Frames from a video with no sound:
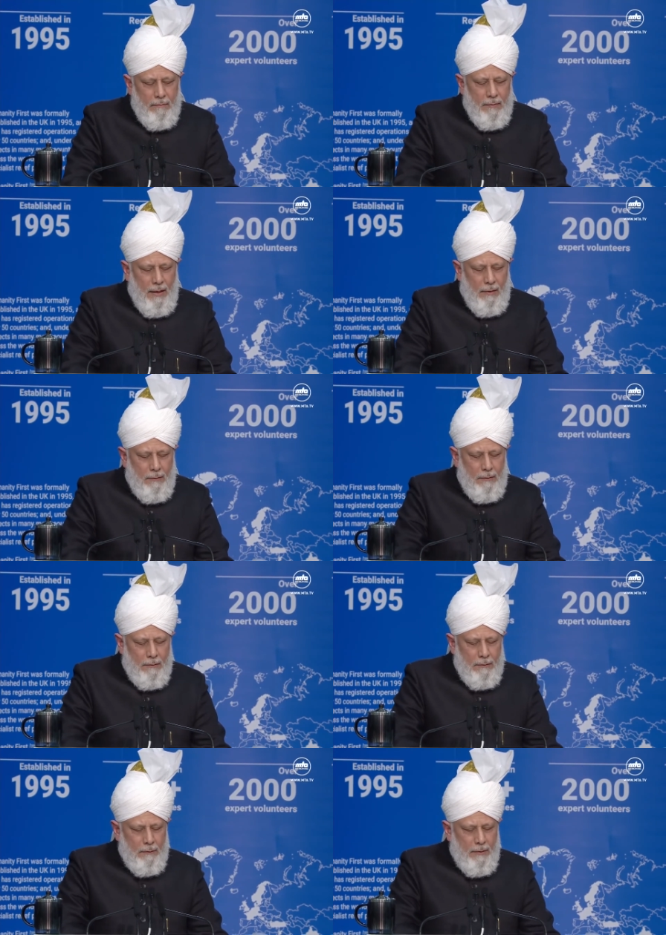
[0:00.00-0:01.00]
Now
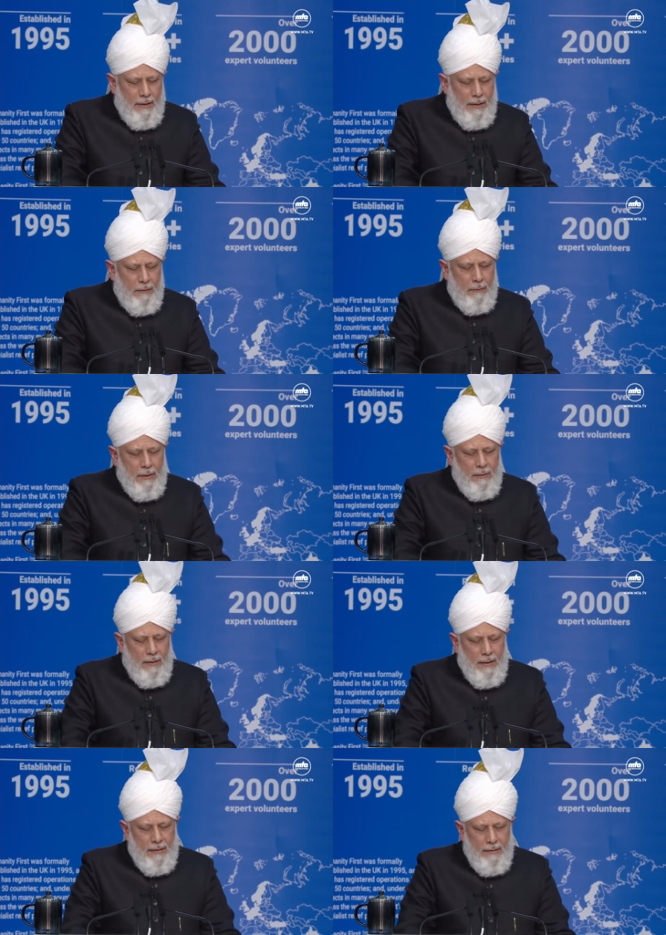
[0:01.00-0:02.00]
you will need to
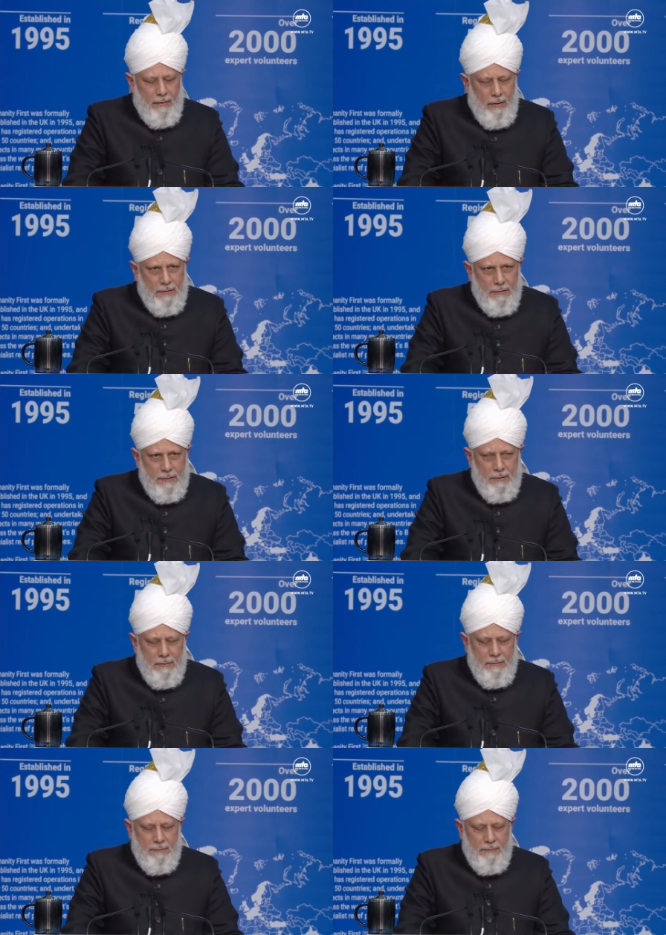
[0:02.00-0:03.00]
acquire doctors,
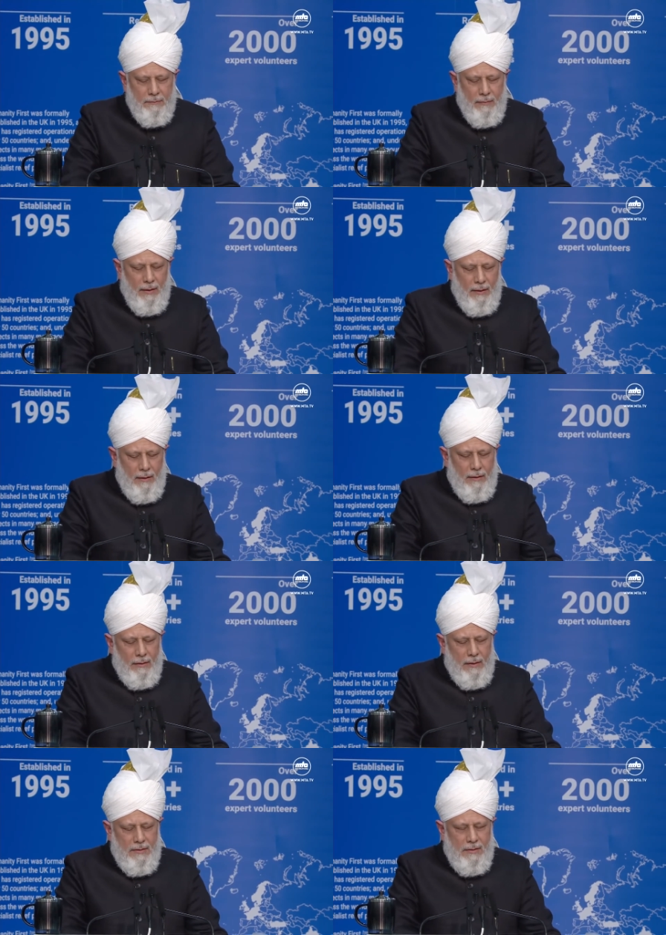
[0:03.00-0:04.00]

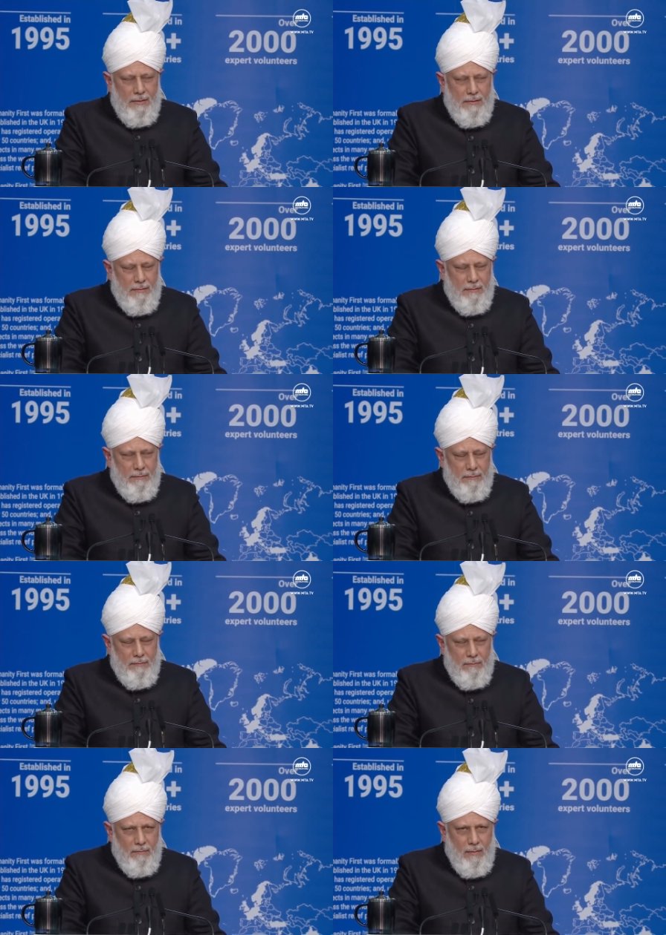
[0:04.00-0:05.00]
nurses,
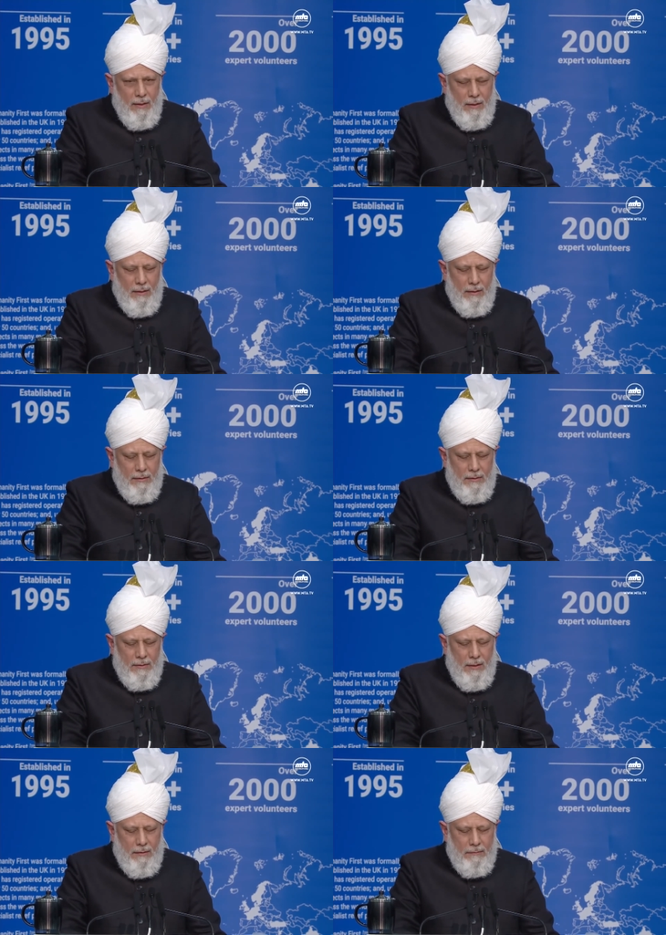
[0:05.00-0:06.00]
and other
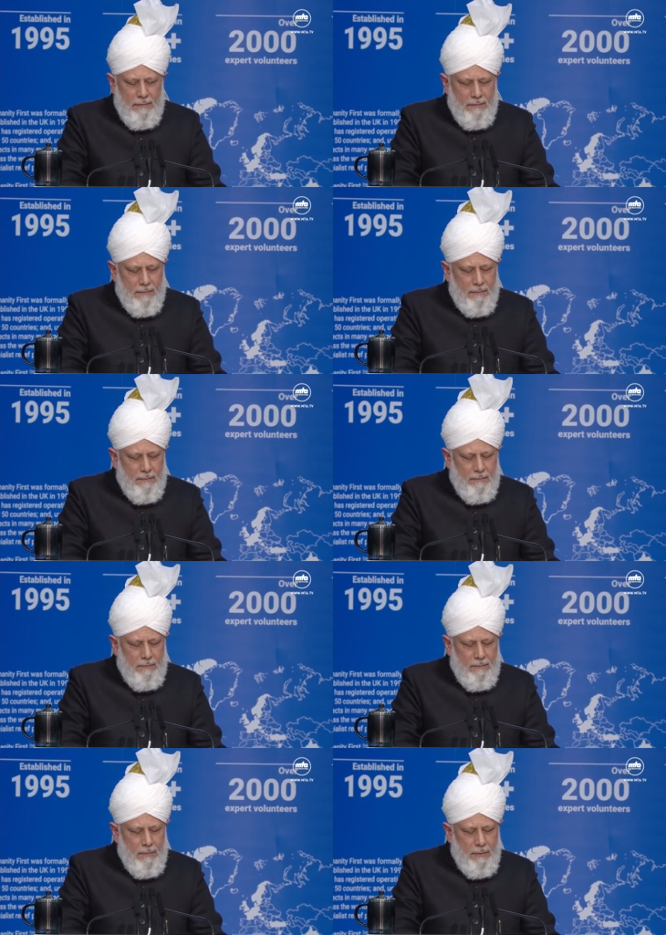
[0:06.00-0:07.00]
staff
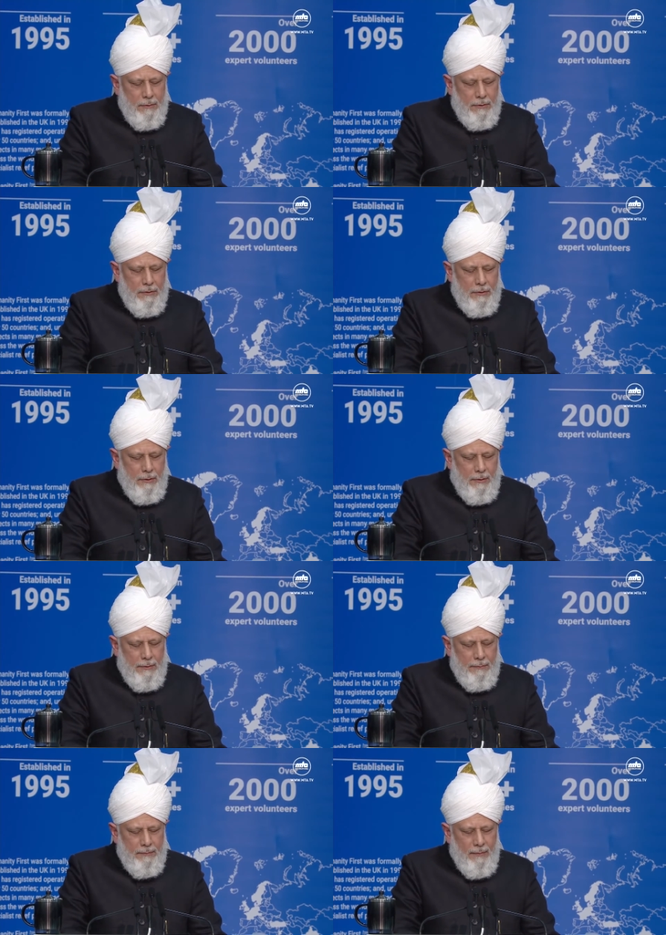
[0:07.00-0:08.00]
to ensure
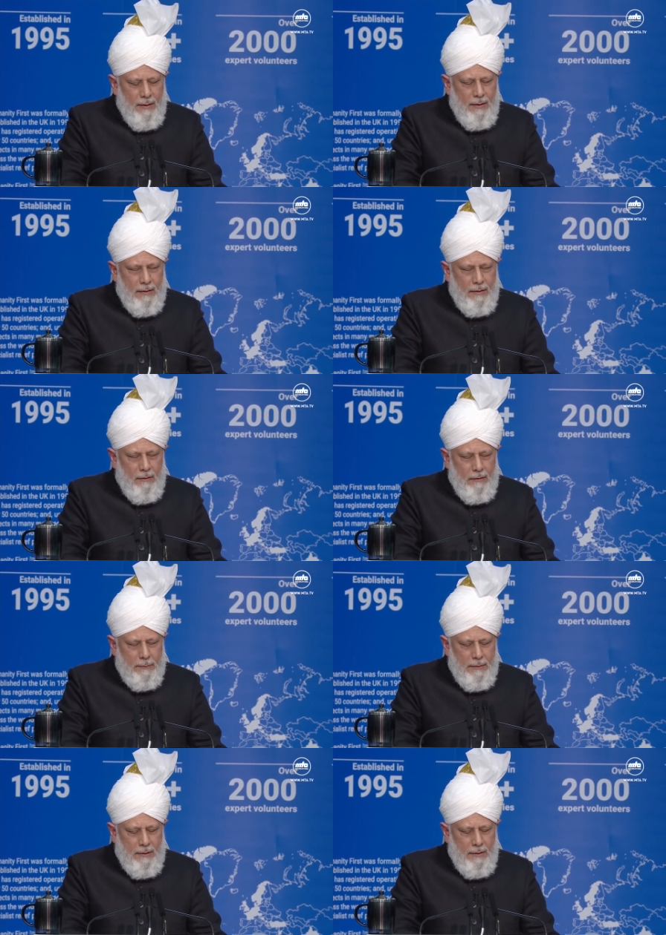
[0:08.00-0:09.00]
that the
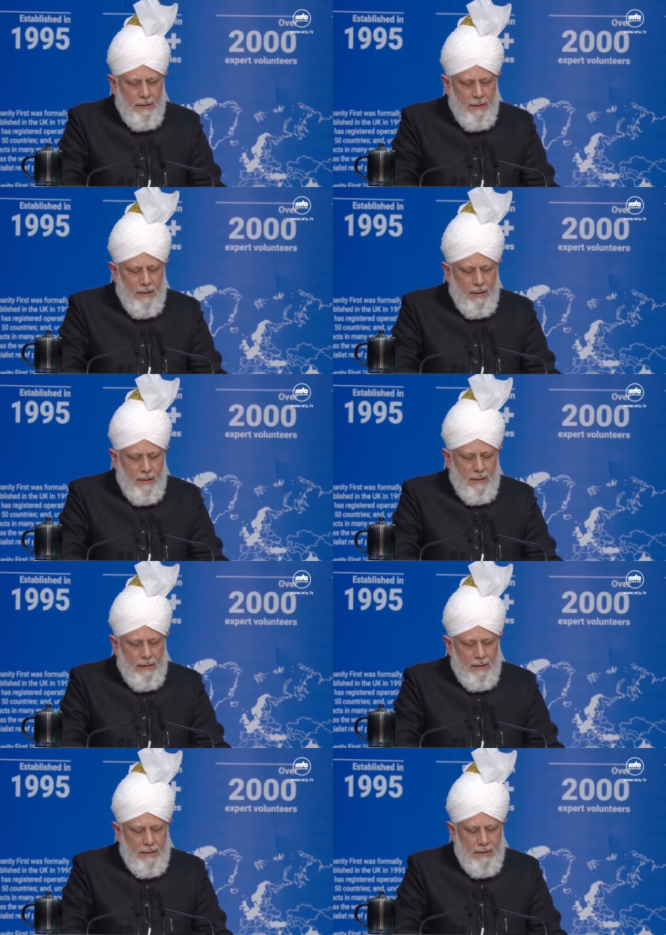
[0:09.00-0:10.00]
hospital
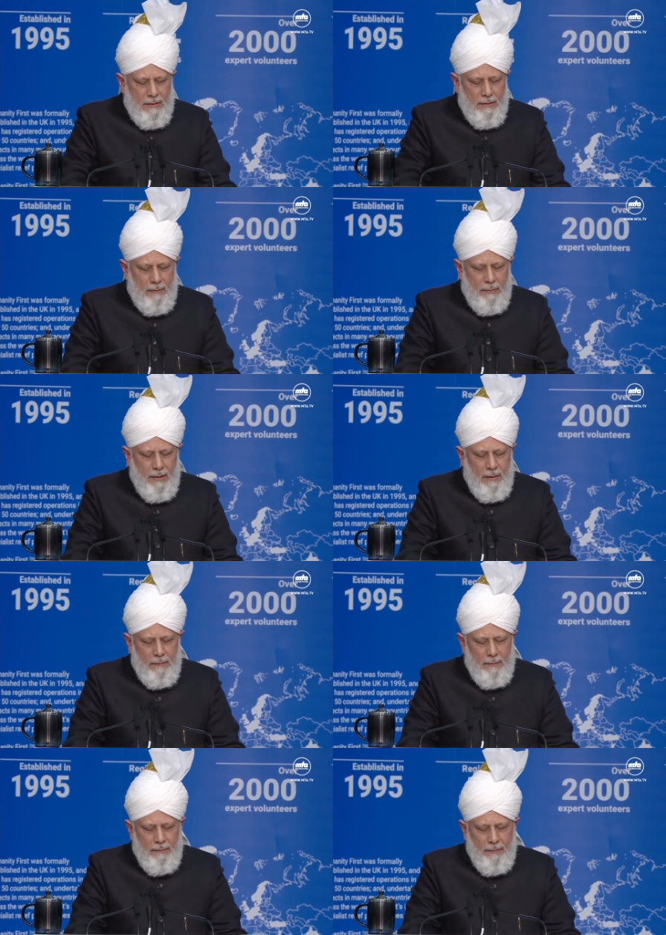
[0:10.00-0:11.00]
does not
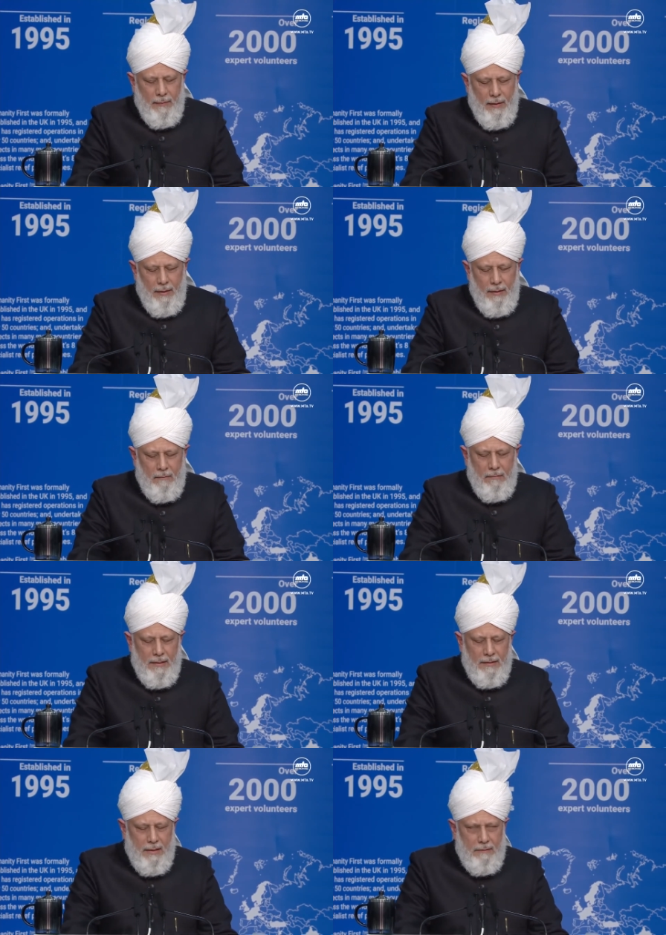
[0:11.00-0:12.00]
become a
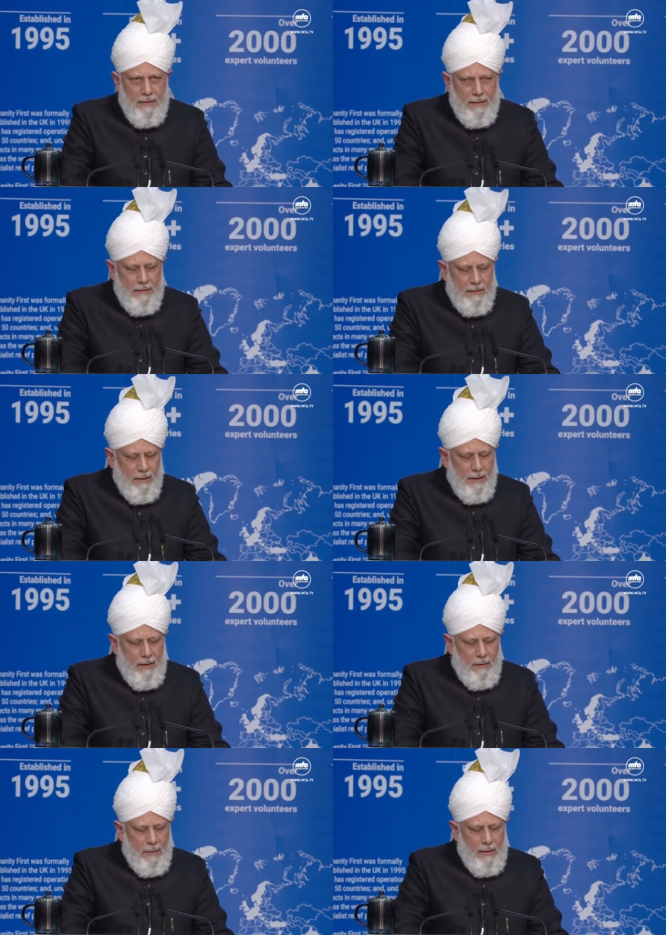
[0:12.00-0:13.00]
white elephant
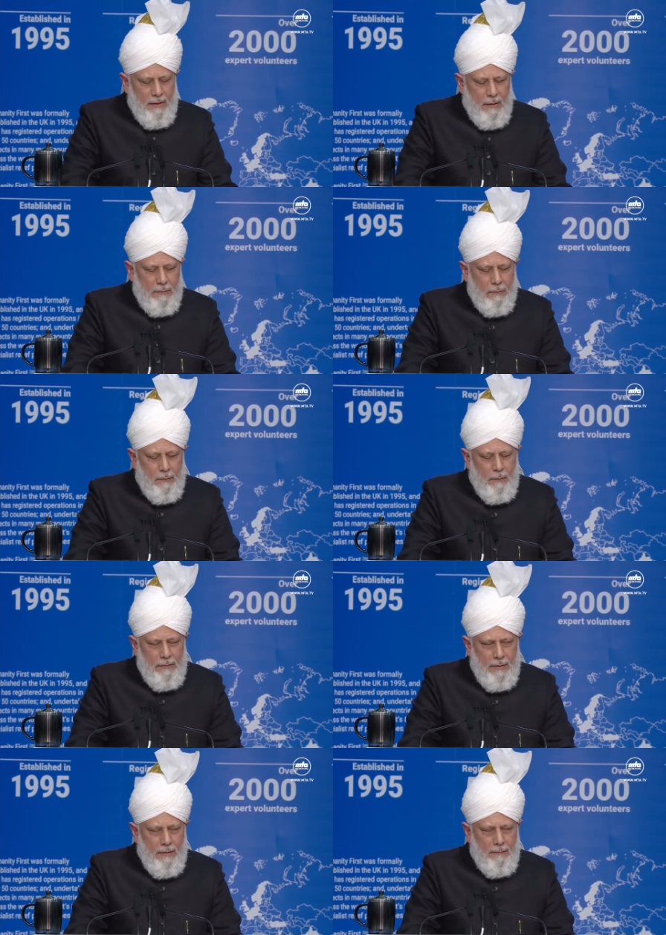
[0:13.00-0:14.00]
but comes to
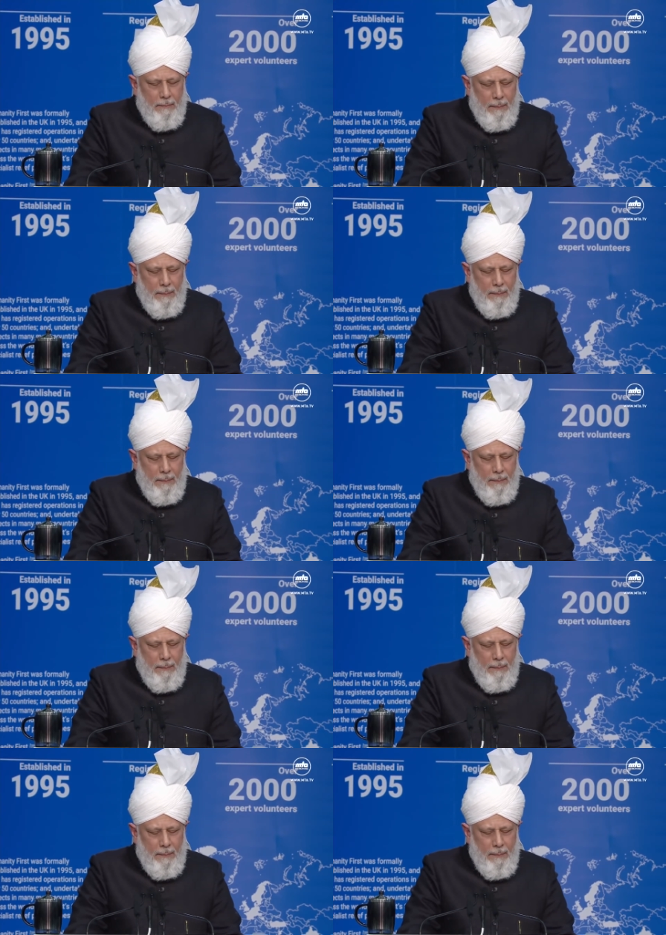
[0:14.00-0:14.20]
fulfill